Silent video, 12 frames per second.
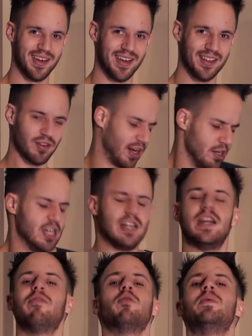They're like,
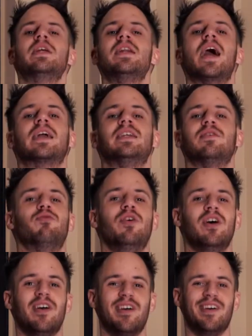never be negative.
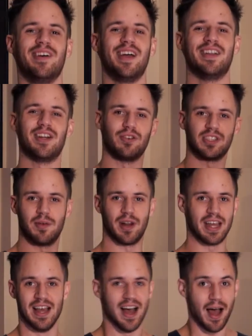And then you'll see them like,
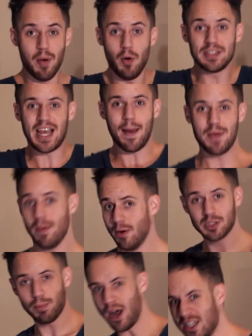I'm always happy, I'm always
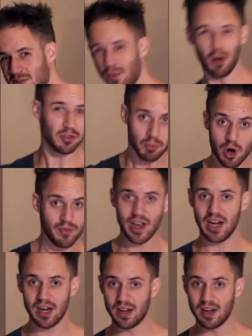positive, I'm always motivated.